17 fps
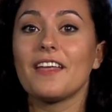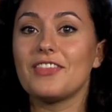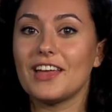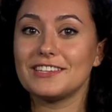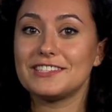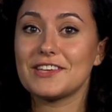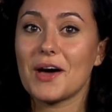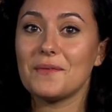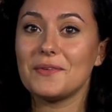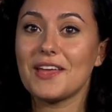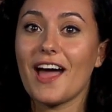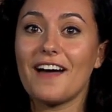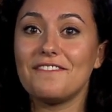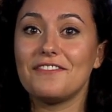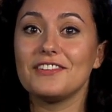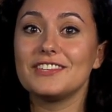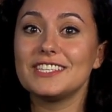That's all we
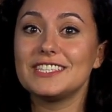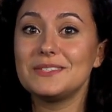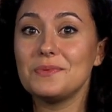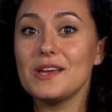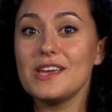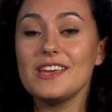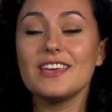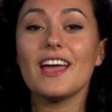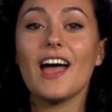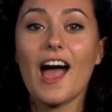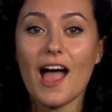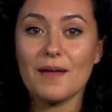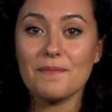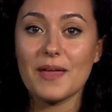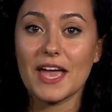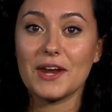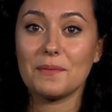have for this week.
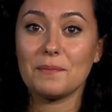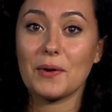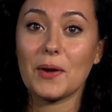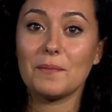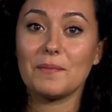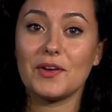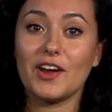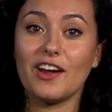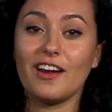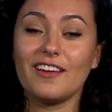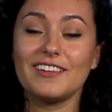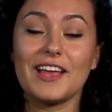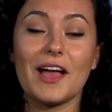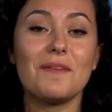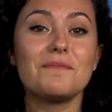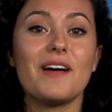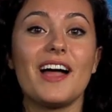I'm Hannah Perlmutter.
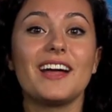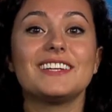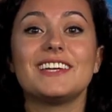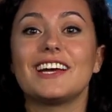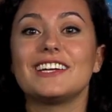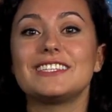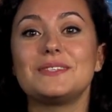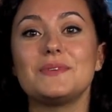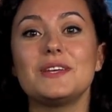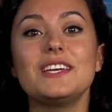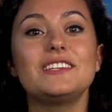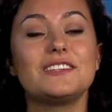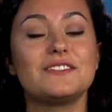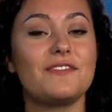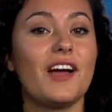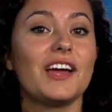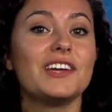Come back next week
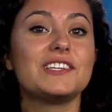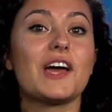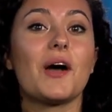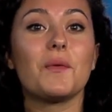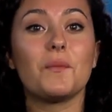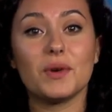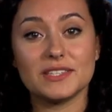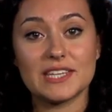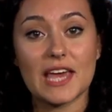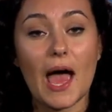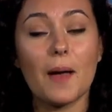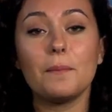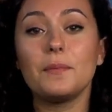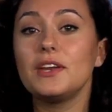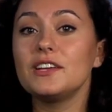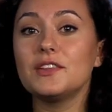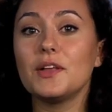to find out what's
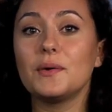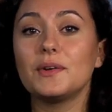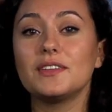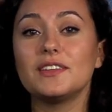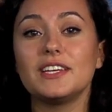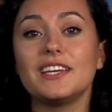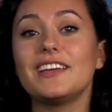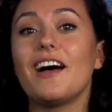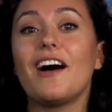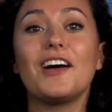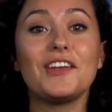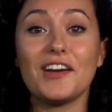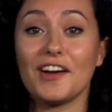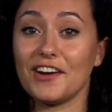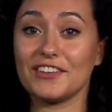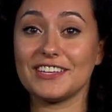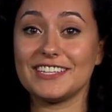happening locally on
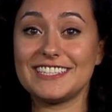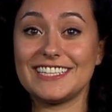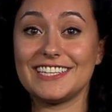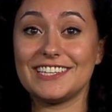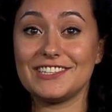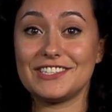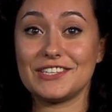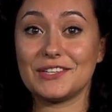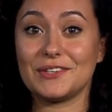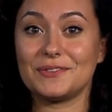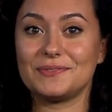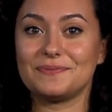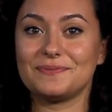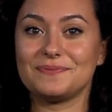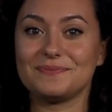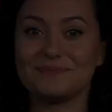Arlington in 2.